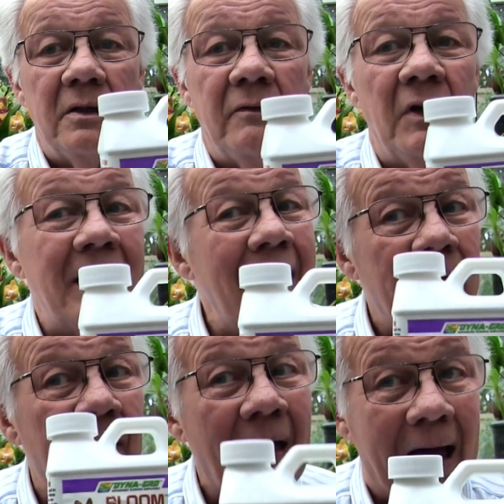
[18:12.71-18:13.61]
If I
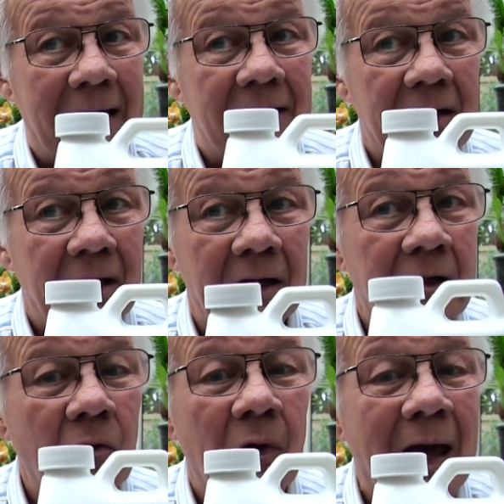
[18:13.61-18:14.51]
get that, I
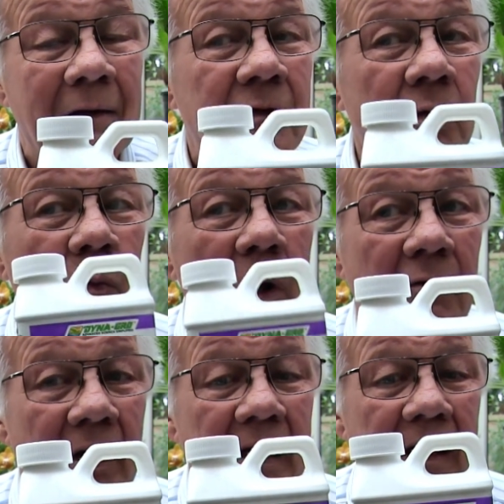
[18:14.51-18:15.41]
don't have to
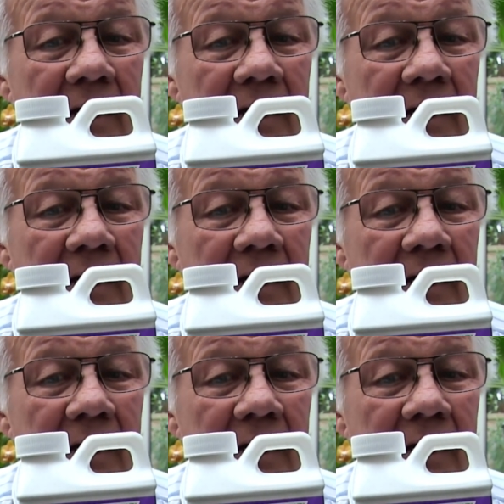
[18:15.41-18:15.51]
worry.